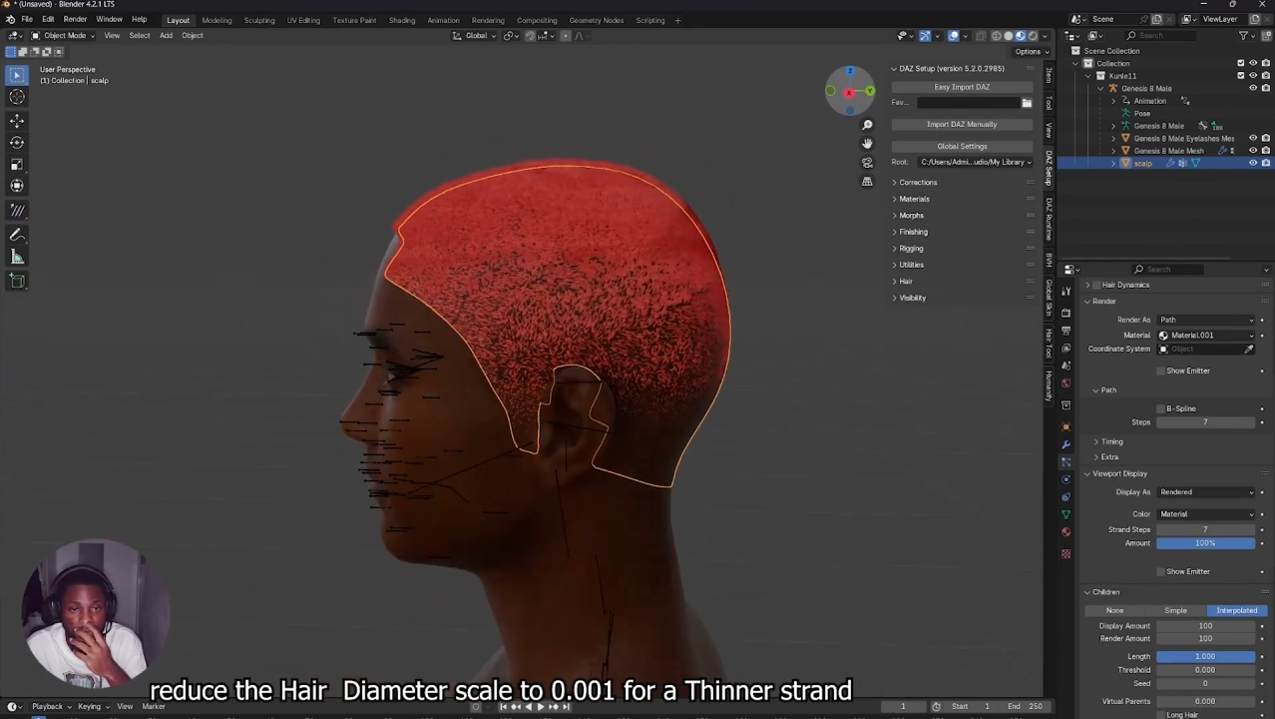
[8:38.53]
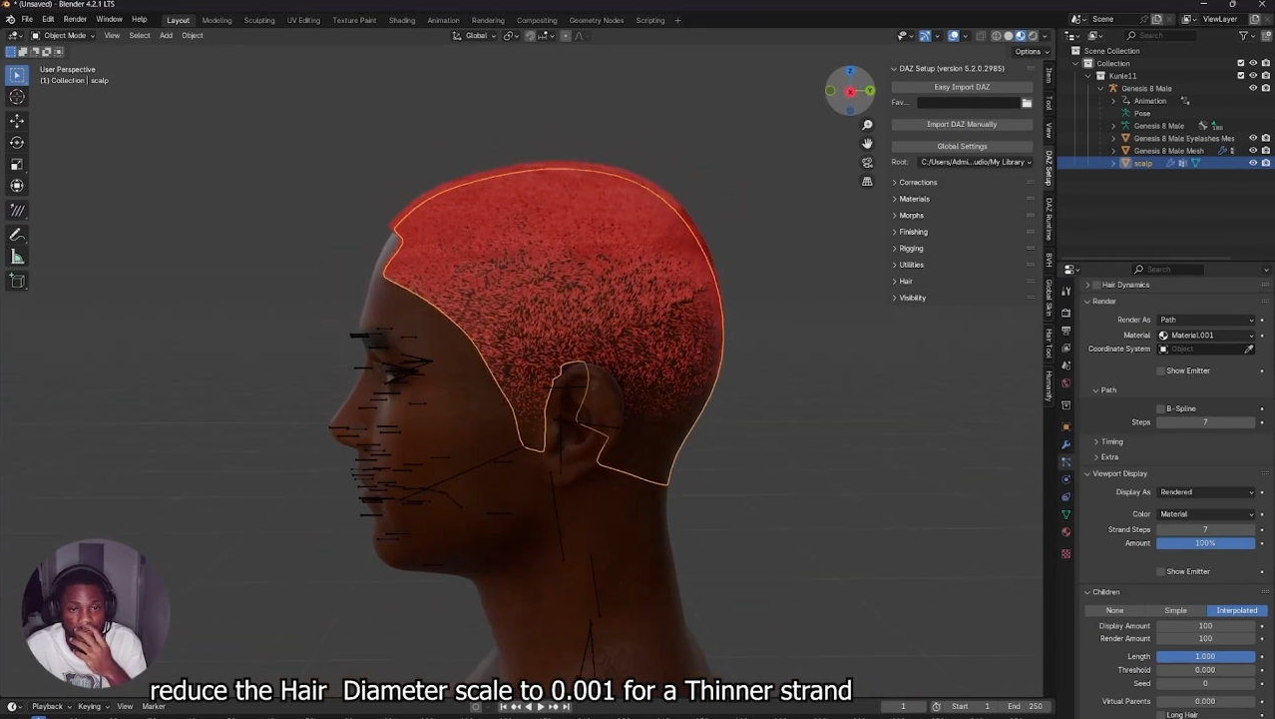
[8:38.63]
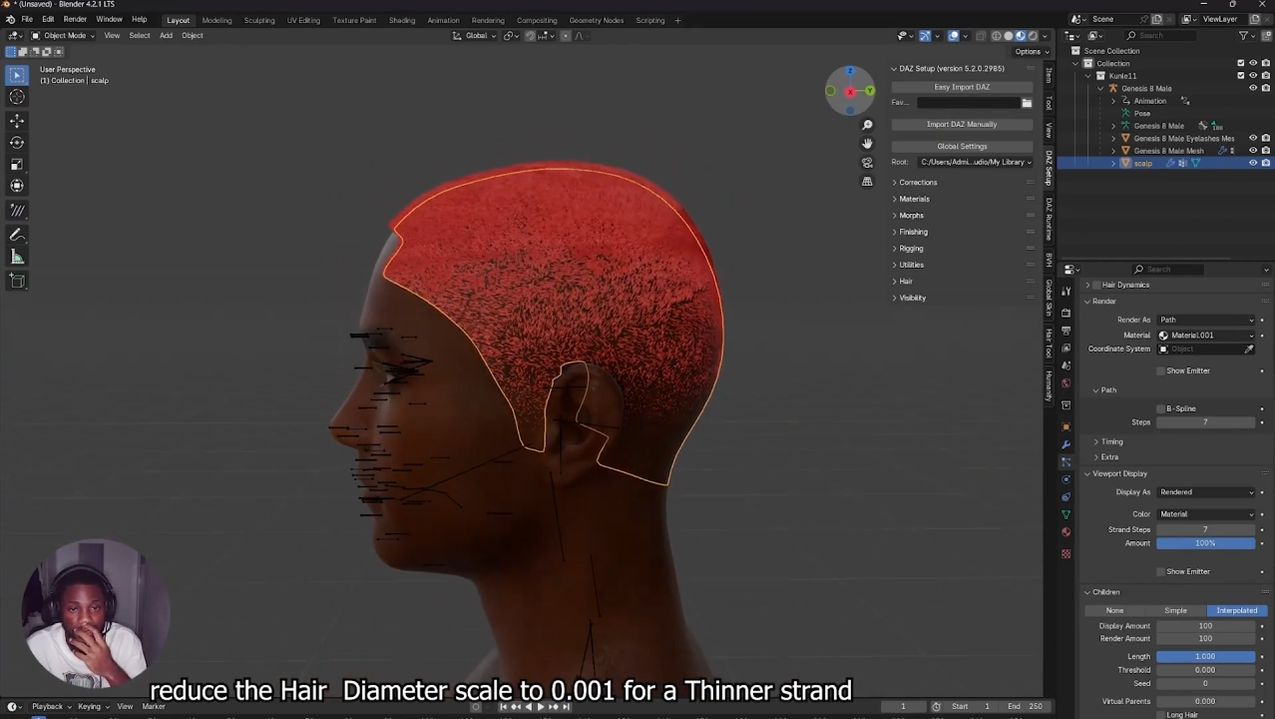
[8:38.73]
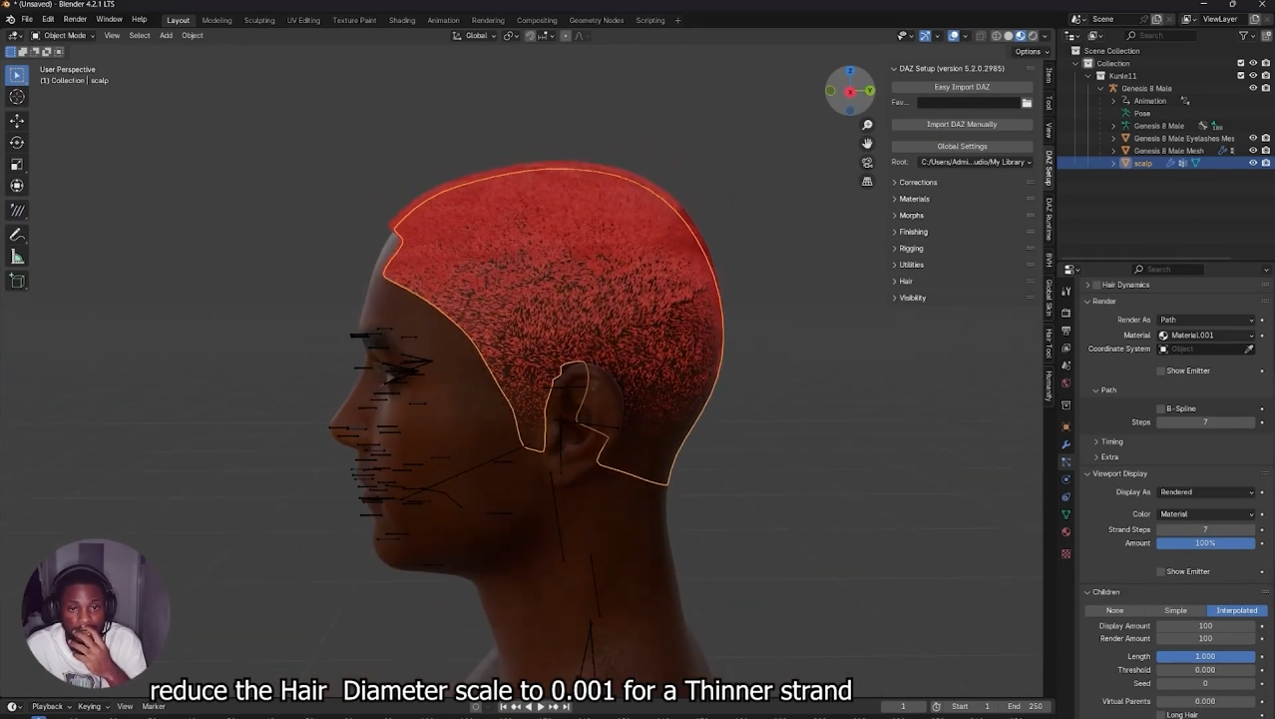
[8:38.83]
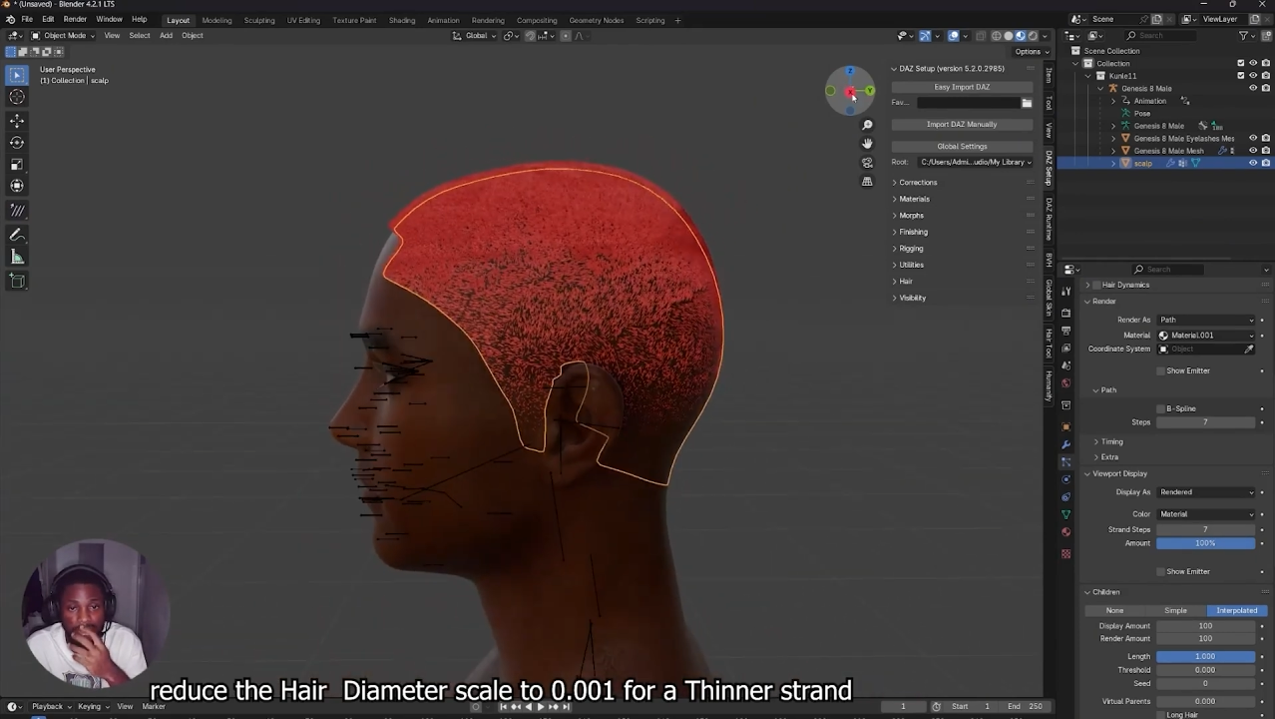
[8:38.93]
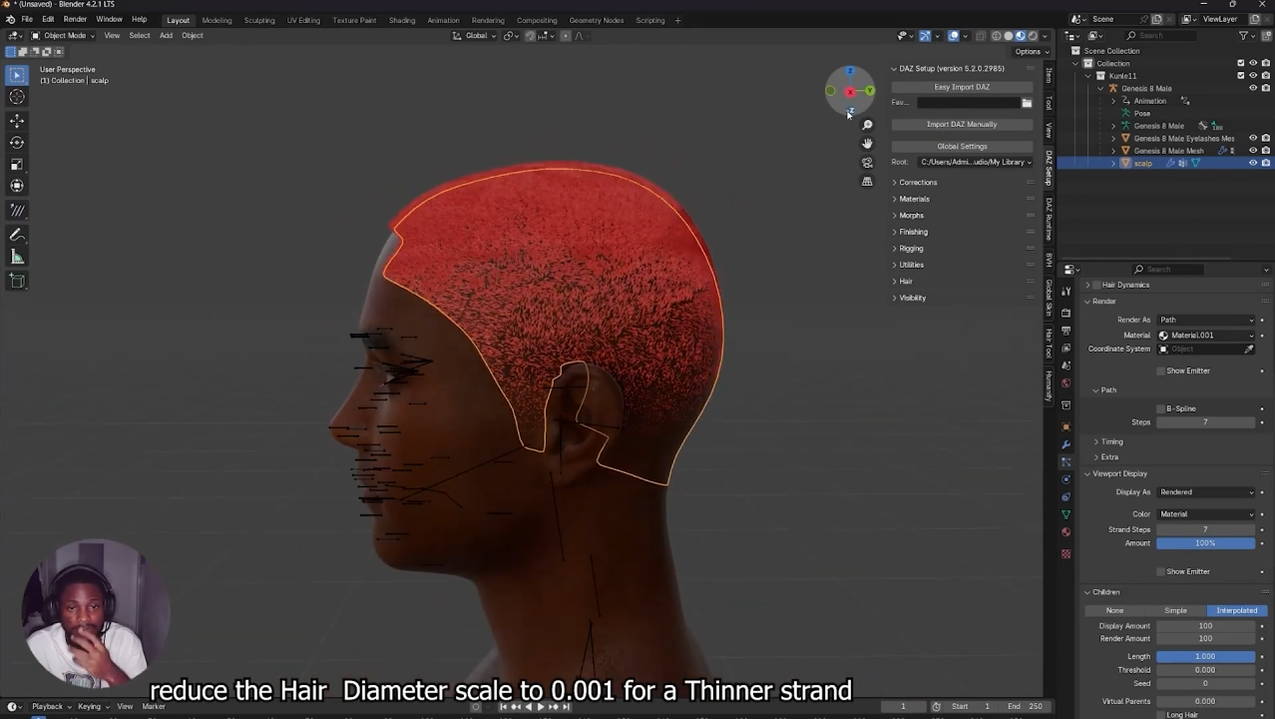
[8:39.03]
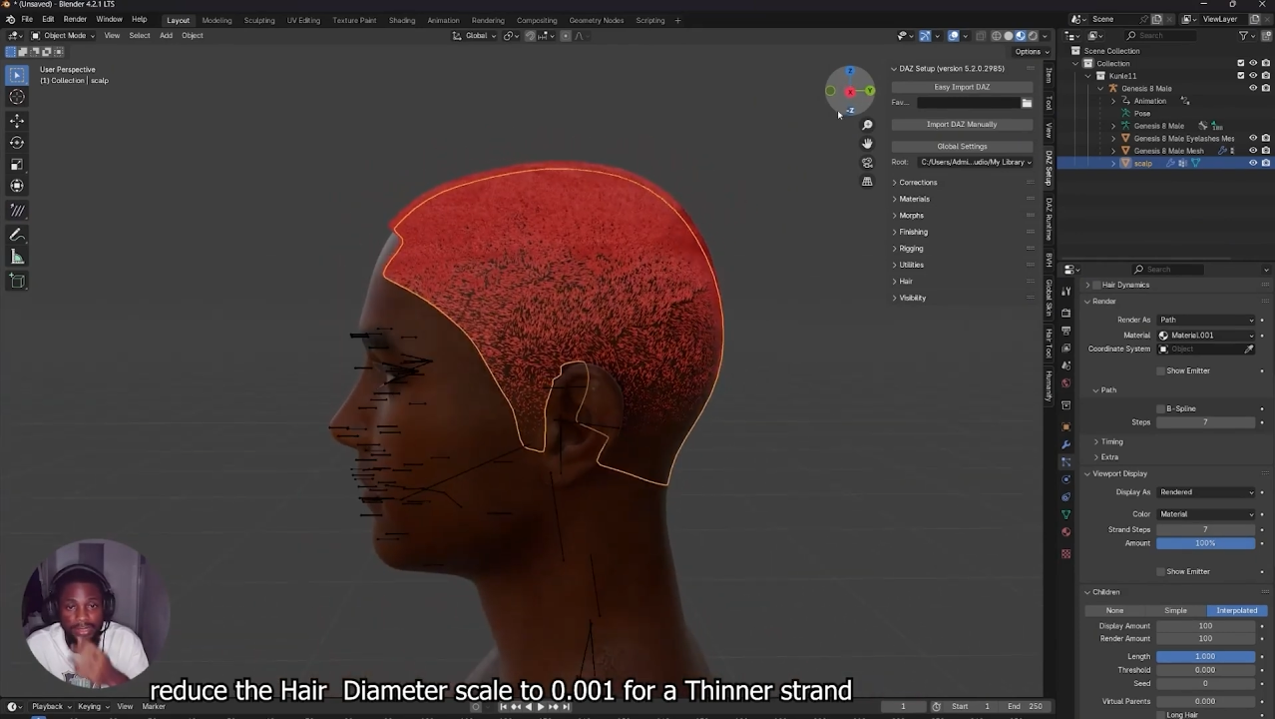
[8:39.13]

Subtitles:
paint.